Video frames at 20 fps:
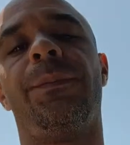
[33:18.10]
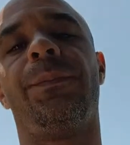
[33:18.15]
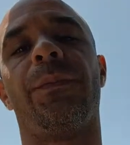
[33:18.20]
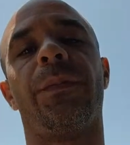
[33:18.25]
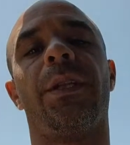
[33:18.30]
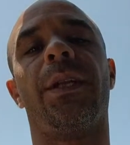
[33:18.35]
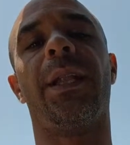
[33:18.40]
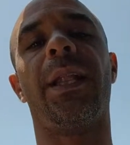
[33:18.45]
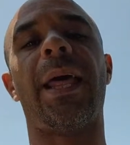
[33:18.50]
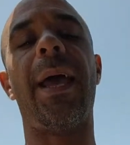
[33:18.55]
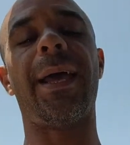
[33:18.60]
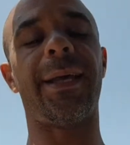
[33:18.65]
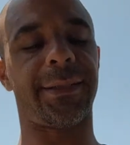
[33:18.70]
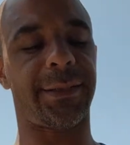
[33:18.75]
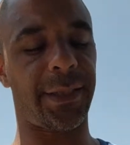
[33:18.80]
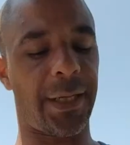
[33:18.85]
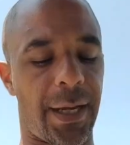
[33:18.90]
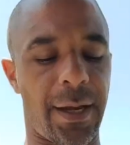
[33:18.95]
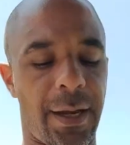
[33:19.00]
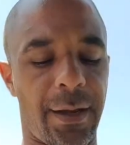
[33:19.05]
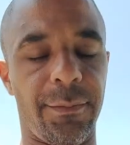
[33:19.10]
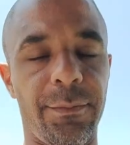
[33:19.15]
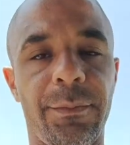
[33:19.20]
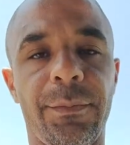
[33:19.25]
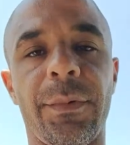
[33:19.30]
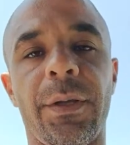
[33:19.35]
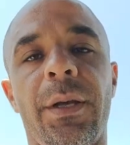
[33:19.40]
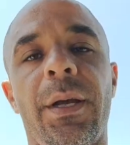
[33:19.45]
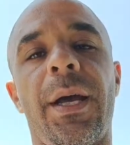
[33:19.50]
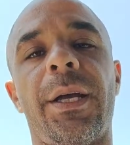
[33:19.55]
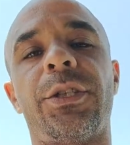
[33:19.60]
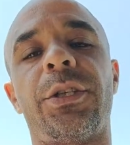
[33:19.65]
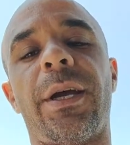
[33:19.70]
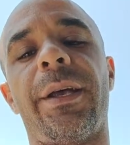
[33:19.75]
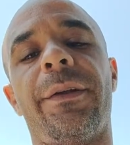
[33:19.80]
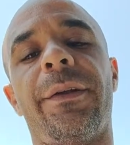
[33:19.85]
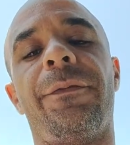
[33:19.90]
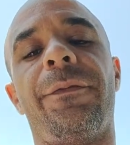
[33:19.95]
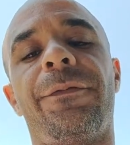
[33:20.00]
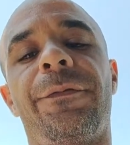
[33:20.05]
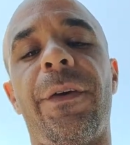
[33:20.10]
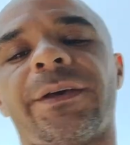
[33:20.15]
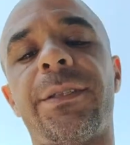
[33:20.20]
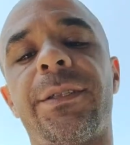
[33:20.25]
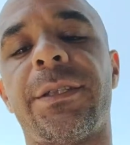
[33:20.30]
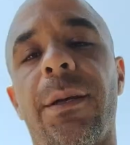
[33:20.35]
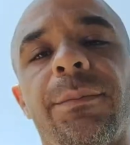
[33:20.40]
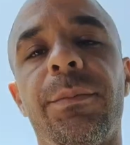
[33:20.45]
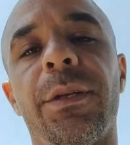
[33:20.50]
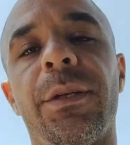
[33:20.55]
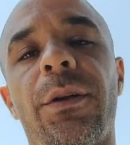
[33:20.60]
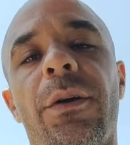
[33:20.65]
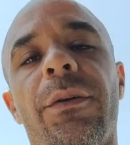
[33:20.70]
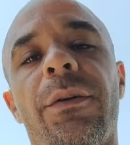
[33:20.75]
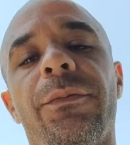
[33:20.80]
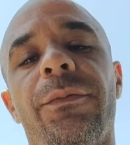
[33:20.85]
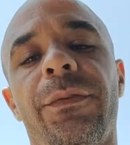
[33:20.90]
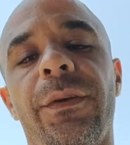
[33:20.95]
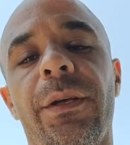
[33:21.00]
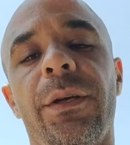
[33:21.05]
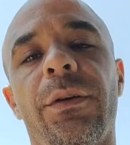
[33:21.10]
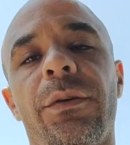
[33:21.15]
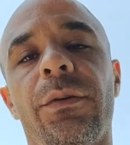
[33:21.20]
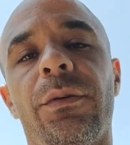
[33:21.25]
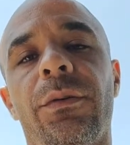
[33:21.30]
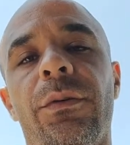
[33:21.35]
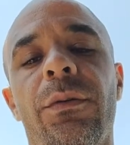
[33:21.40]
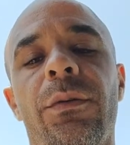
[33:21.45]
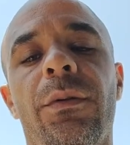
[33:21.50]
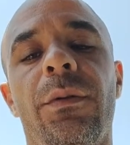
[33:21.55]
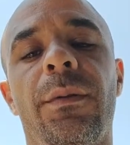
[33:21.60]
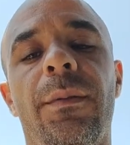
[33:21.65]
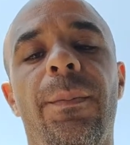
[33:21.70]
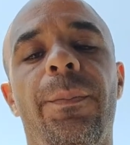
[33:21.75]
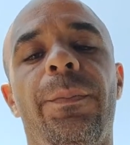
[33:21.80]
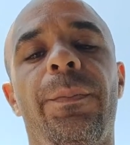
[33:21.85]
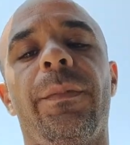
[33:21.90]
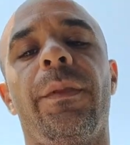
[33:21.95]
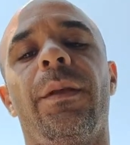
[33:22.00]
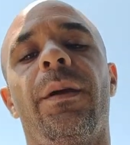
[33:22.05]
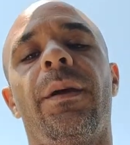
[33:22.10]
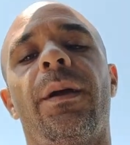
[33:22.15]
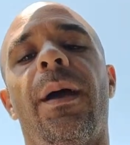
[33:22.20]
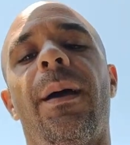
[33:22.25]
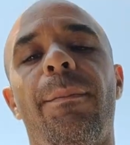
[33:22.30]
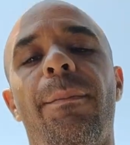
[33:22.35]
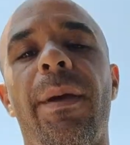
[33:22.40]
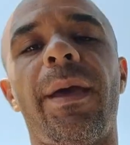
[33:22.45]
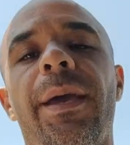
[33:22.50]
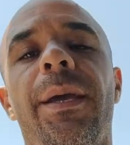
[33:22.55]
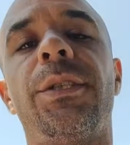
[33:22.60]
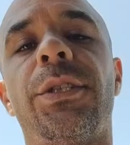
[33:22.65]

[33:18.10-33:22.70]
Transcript: The last time I tried to fix something on a vehicle, I made